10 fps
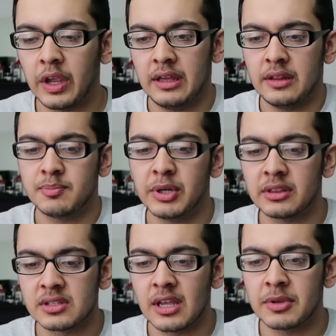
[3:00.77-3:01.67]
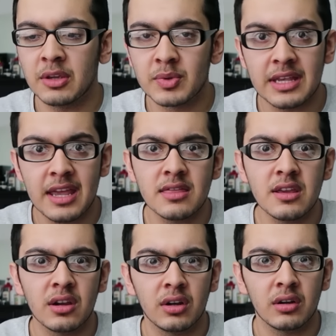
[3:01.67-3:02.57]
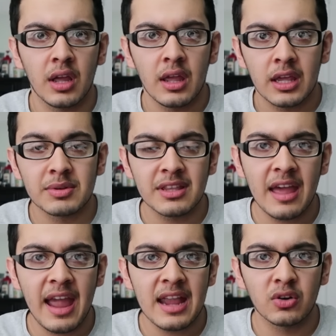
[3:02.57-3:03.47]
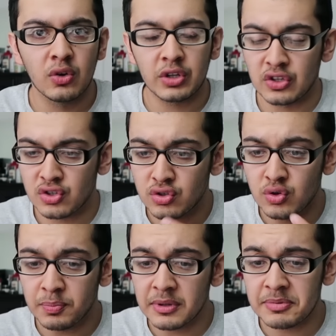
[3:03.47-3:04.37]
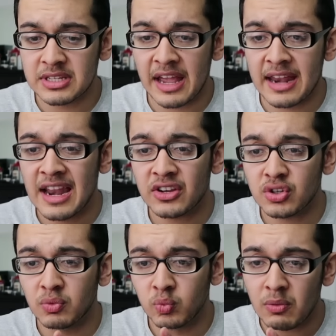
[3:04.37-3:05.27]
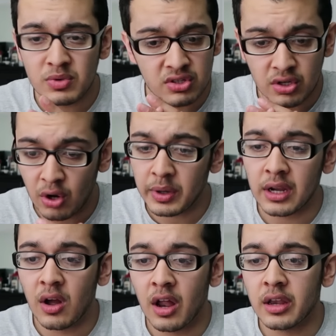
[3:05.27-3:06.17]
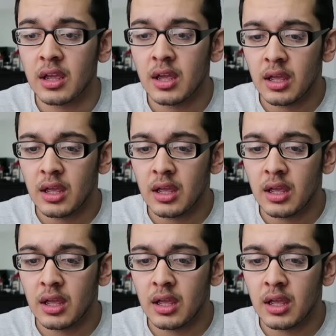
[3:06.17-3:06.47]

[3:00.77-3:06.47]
Okay, let's break this up. He was in there, he was in the hangar looking super upset, not sure what was going on.